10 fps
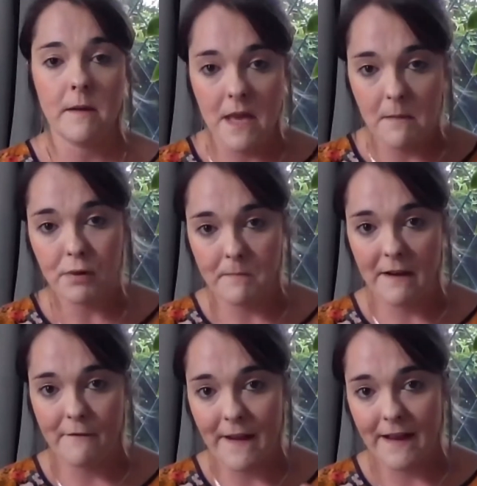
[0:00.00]

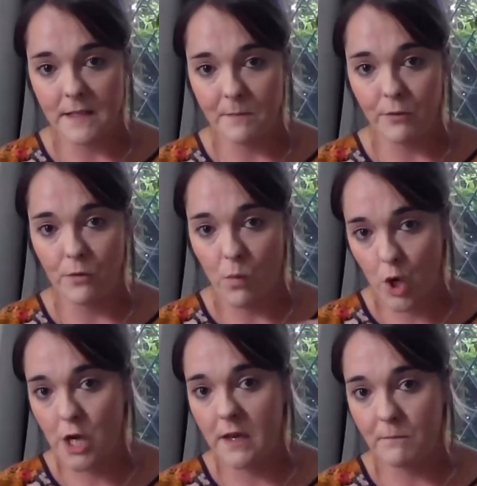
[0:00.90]
implement flexible
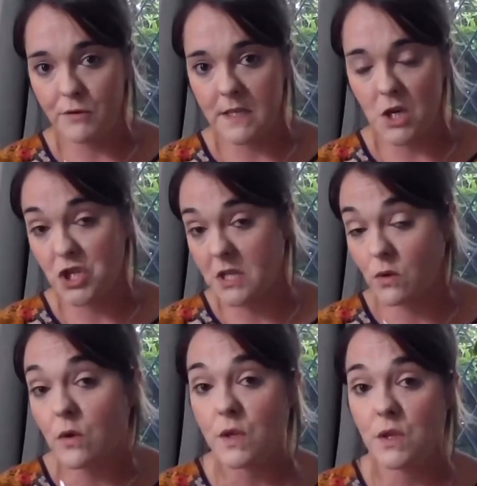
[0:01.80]
working procedures in
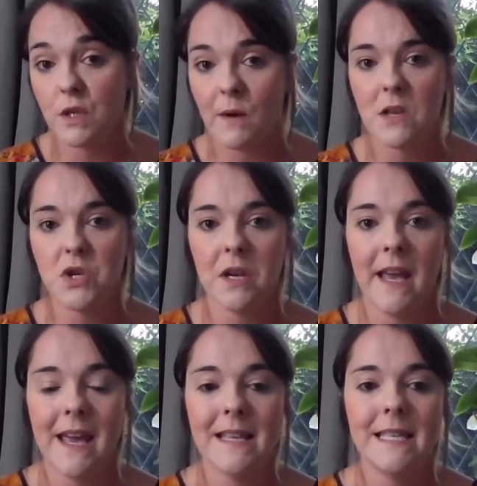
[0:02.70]
order to
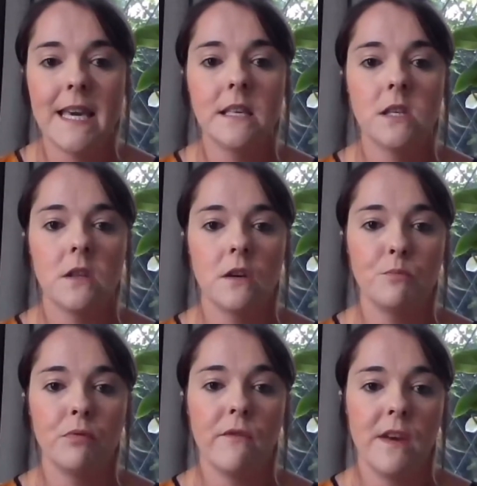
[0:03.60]
actually adhere to those
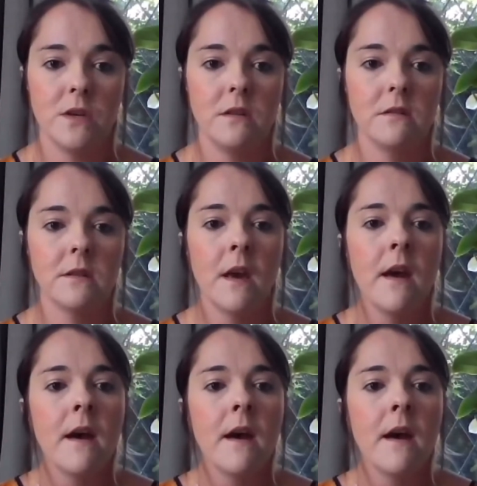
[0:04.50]
provisions.